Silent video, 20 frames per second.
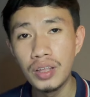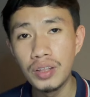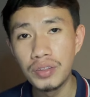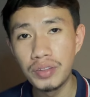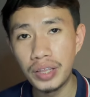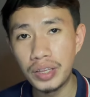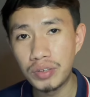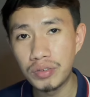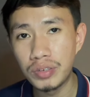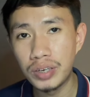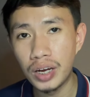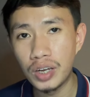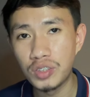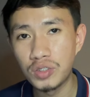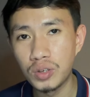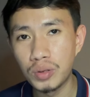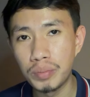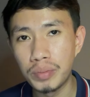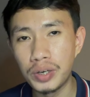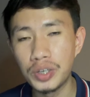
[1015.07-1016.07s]
Thank you guys
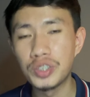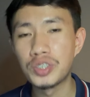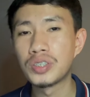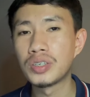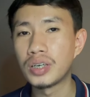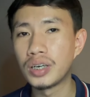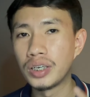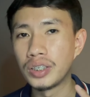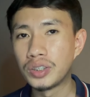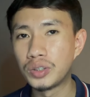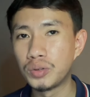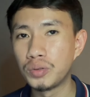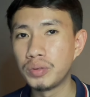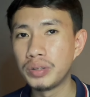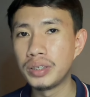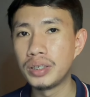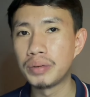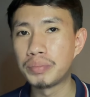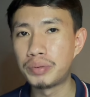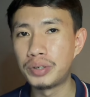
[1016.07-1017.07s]
so much. I
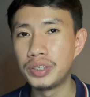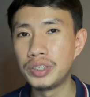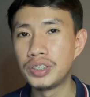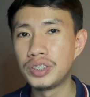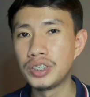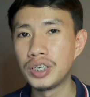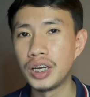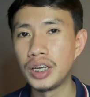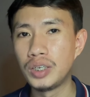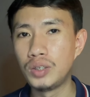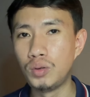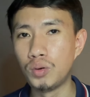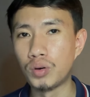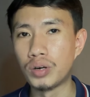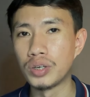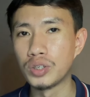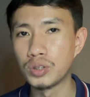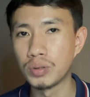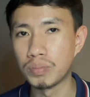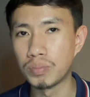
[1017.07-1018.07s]
truly appreciate your
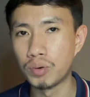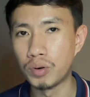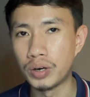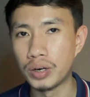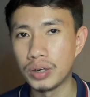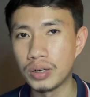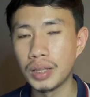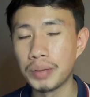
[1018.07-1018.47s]
support.